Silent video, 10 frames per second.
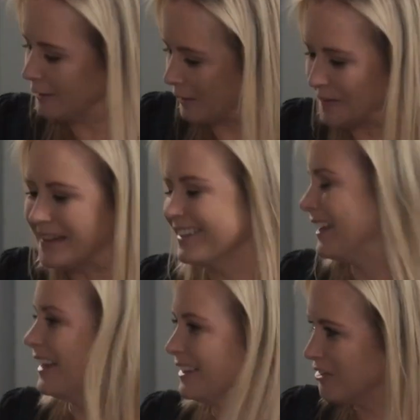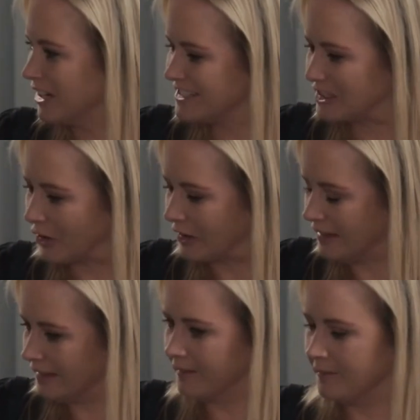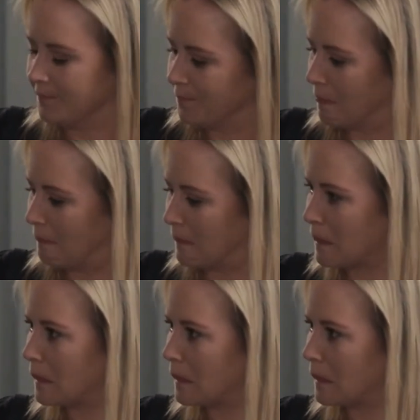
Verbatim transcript: Yeah, yeah, yeah. Okay, you're ready to go. Well, why don't